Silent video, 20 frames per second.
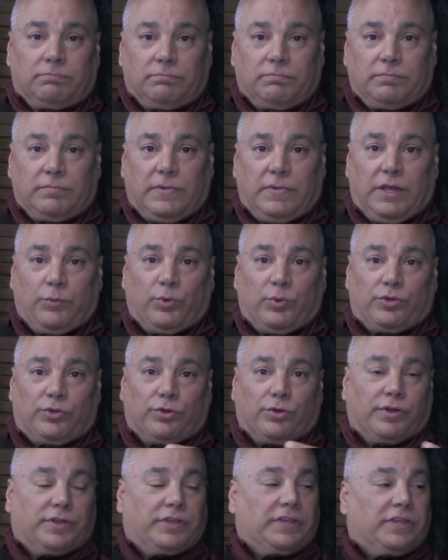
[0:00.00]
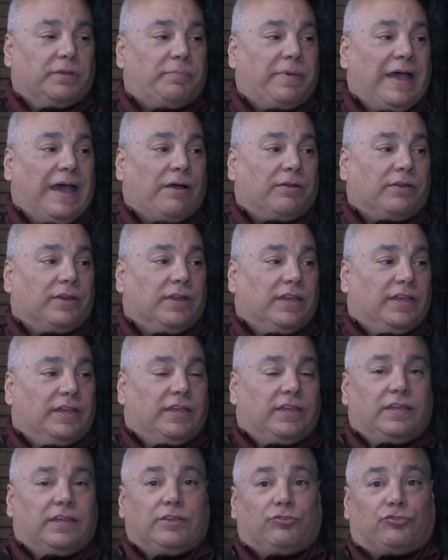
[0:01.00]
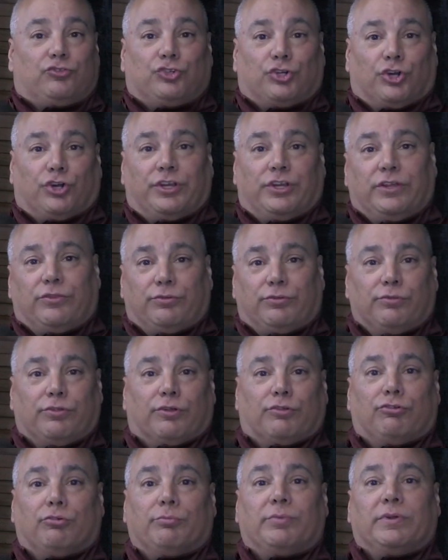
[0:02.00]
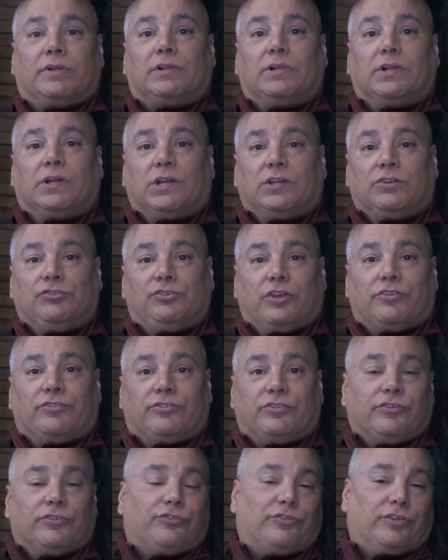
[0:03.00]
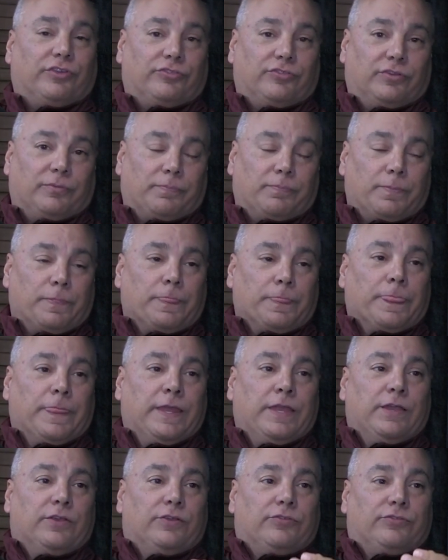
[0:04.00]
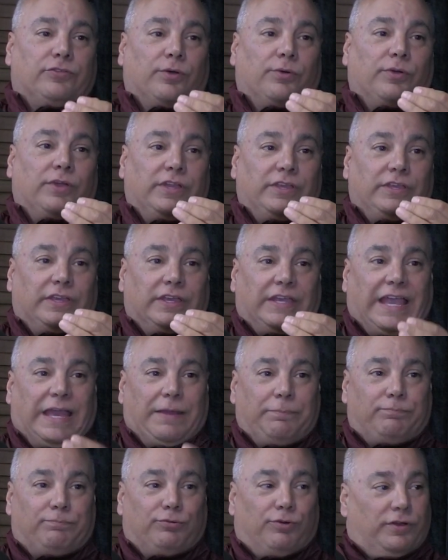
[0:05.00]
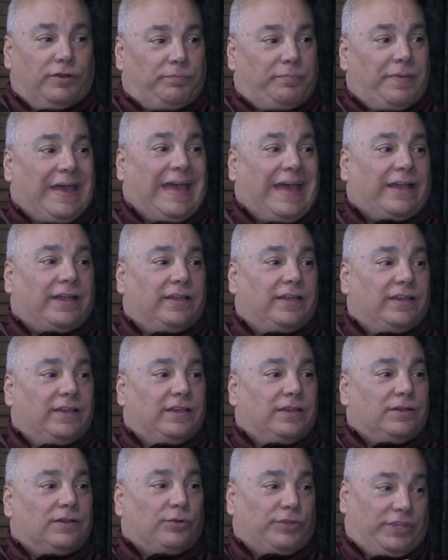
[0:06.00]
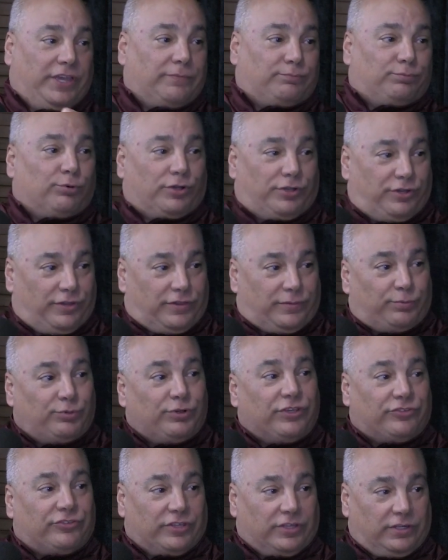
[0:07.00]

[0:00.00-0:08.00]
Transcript: And we're talking about his journey through the criminal justice system. So you get brought back, or you get brought to the precinct.